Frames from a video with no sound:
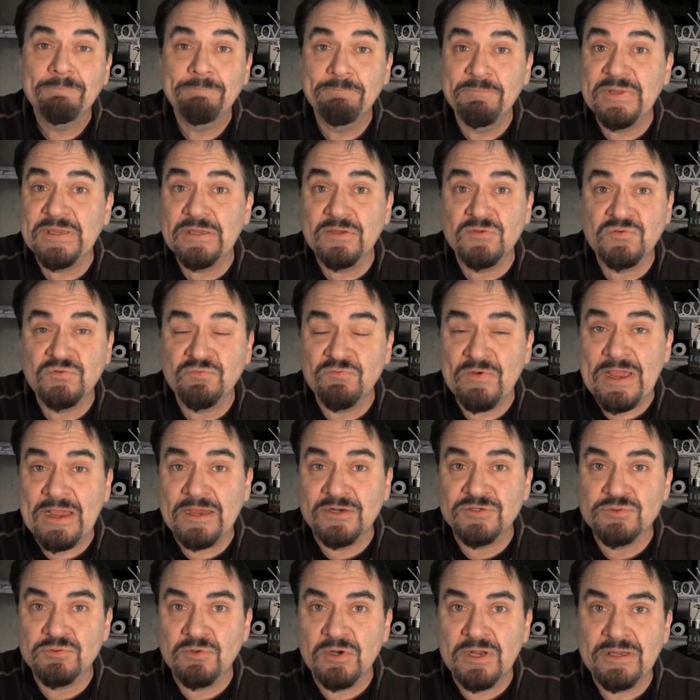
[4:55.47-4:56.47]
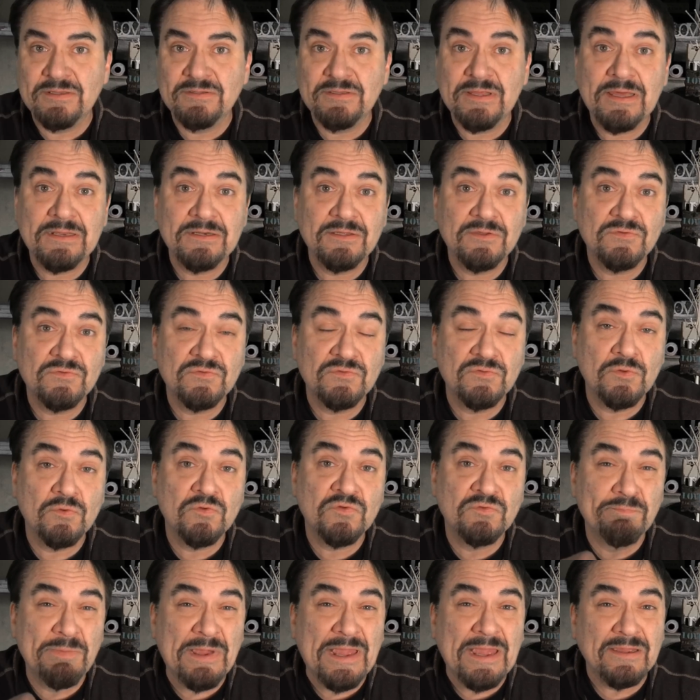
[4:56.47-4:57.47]
Biggest factor on that is
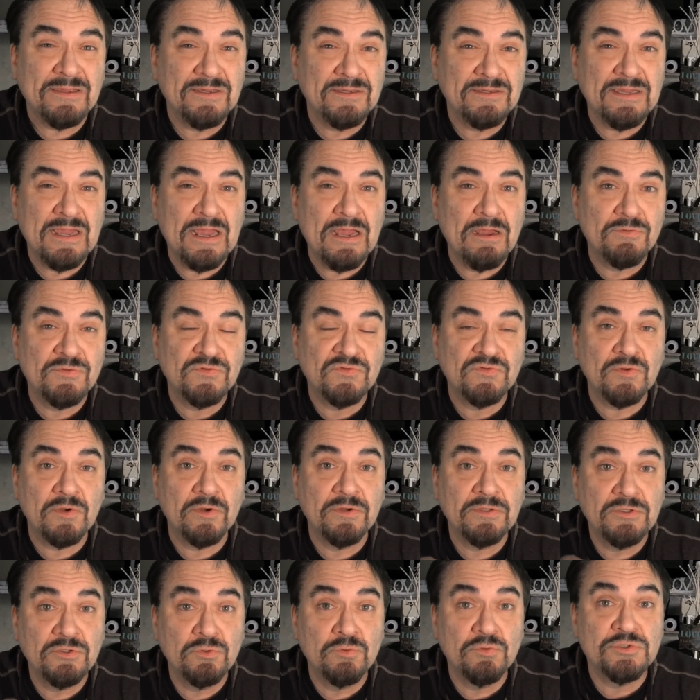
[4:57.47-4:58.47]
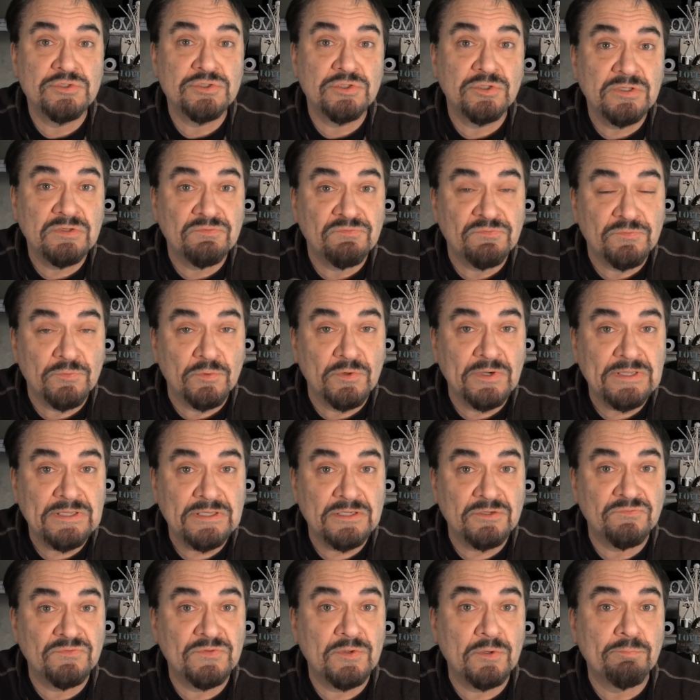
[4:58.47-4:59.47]
those bank accounts are usually free
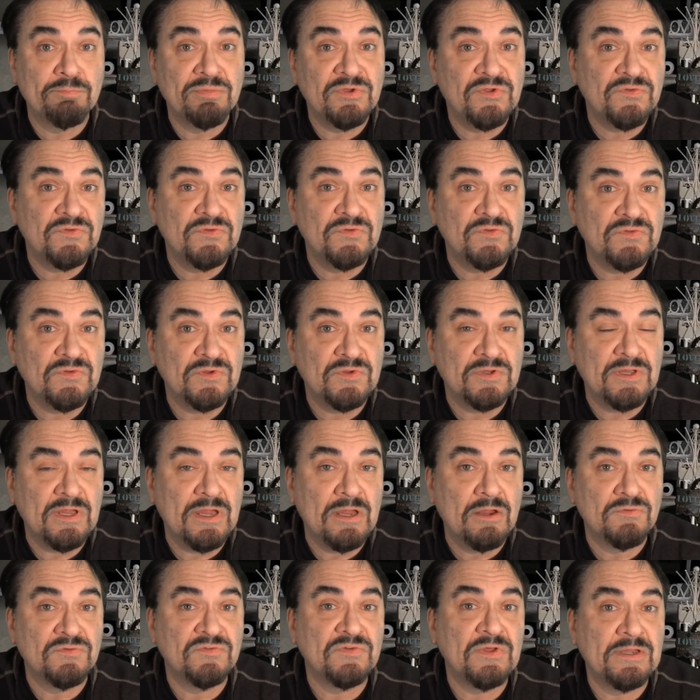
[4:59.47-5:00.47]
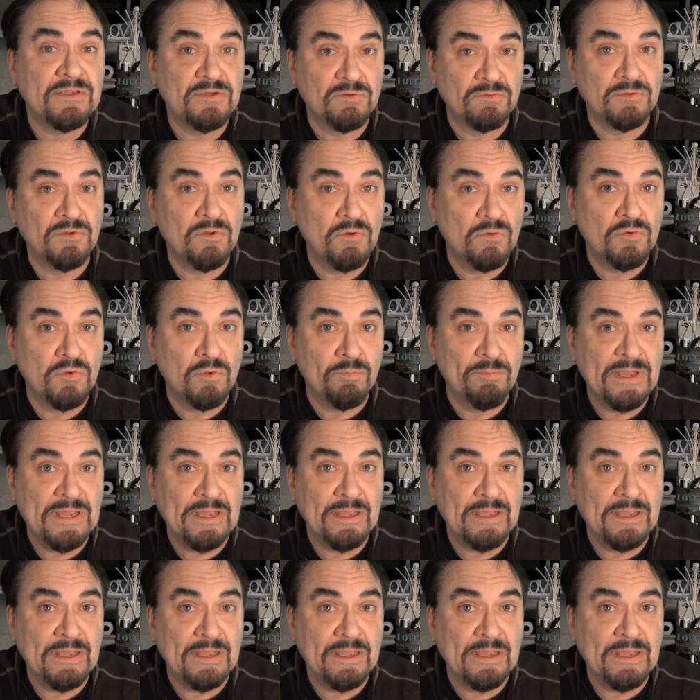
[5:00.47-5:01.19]
if they're business accounts at your local